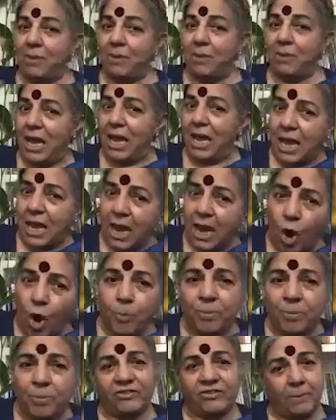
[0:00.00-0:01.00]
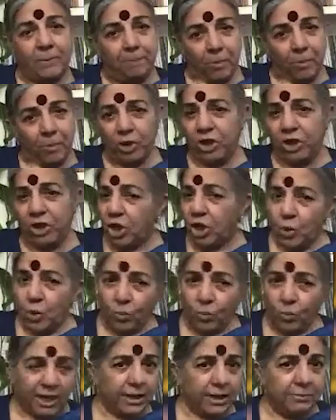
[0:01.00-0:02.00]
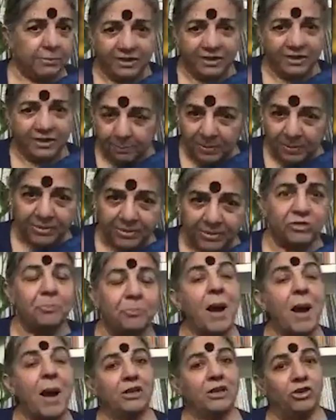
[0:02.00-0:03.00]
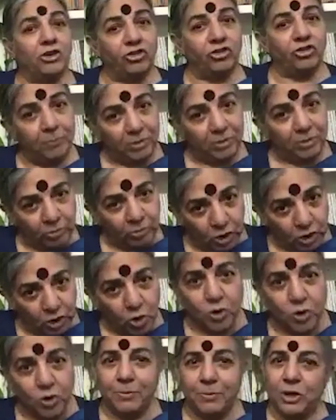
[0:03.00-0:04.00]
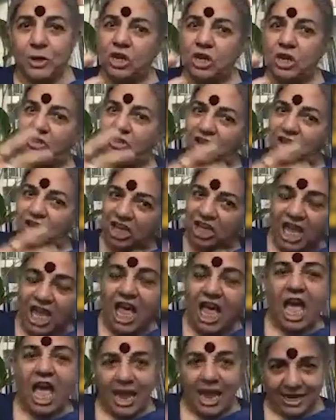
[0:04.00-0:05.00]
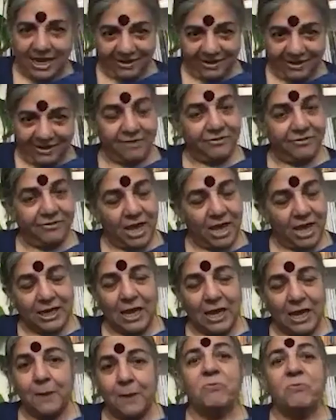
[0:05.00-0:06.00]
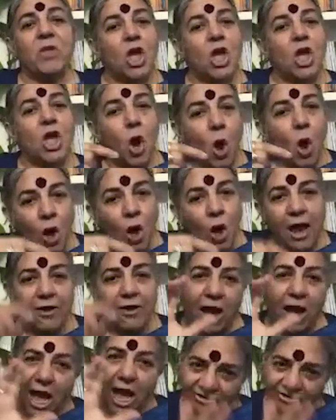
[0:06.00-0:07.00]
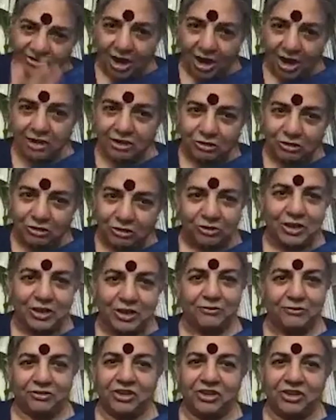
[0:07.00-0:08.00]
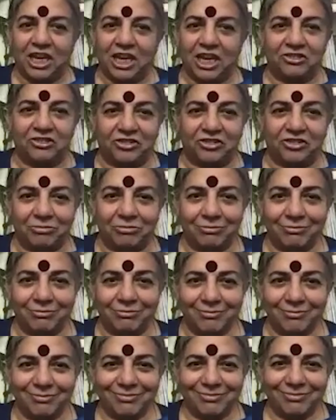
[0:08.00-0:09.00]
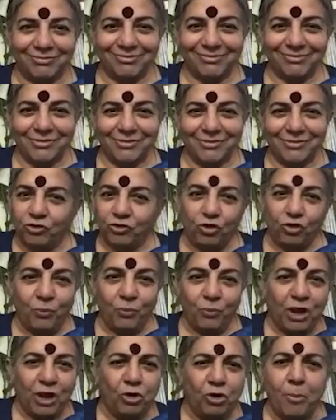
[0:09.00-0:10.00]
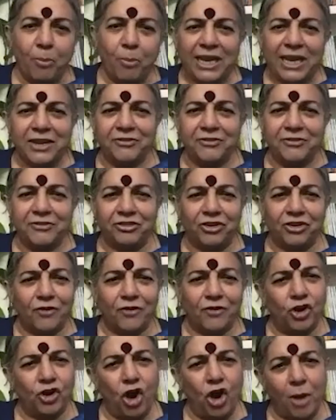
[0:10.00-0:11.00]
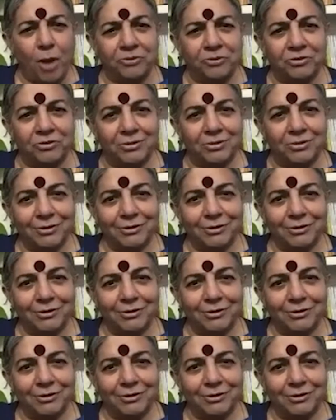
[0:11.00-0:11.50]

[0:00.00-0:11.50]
And I hope at some point we can deepen this partnership between your community and Navdanya. On our, I started to save seeds. So we grow biodiversity of crops.